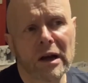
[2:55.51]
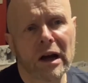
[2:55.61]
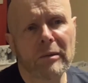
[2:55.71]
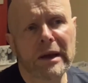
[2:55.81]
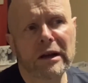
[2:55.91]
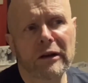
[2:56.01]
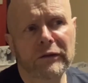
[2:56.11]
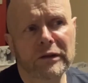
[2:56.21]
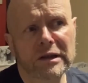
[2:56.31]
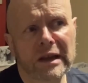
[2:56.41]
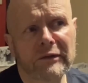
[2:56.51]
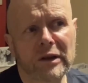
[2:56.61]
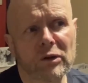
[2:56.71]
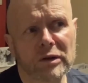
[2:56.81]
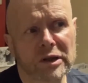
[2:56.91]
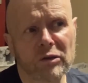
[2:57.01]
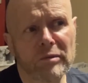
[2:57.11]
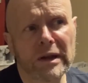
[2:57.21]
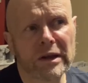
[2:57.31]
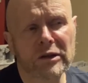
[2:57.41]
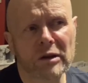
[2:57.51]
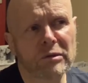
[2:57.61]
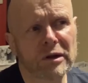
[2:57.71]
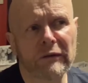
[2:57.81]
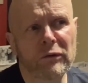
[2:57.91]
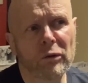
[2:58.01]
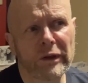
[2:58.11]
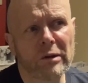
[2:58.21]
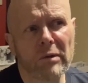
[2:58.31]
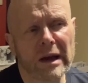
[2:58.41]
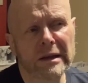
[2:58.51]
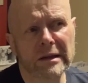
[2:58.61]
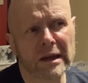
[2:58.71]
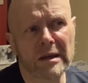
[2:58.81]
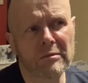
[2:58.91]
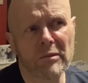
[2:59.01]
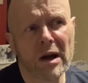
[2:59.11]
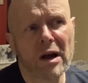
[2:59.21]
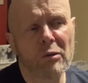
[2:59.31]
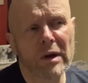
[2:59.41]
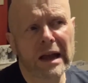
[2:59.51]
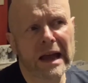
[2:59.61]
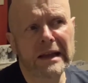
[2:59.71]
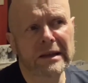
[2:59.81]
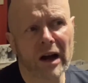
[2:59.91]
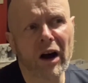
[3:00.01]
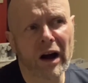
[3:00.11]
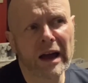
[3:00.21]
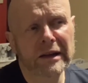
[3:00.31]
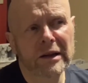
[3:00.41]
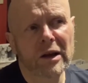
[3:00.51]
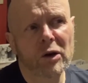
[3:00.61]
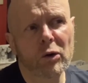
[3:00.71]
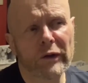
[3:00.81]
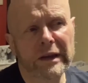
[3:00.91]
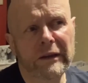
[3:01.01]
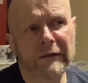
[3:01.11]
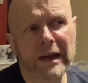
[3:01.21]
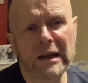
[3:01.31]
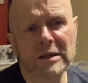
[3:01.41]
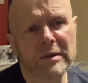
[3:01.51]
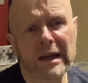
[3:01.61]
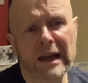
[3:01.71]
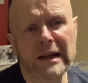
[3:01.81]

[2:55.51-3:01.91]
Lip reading: I mean, after 70 or so minutes, I wouldn't have thought the away team were getting tired or their defenders were getting